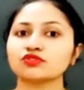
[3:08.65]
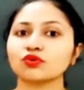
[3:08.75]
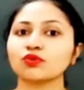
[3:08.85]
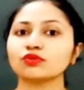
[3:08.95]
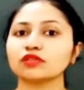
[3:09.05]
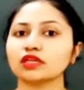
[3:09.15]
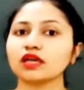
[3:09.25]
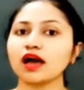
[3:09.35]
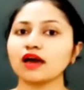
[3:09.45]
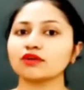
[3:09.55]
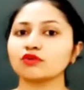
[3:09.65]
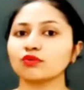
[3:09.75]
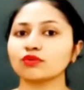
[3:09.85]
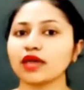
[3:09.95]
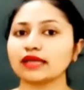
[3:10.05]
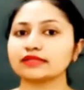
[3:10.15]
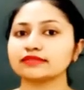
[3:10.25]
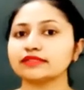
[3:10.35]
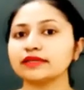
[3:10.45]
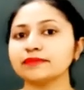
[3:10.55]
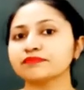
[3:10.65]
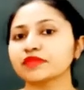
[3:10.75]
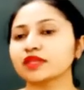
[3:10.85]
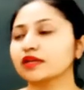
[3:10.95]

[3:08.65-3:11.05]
so they are known as the,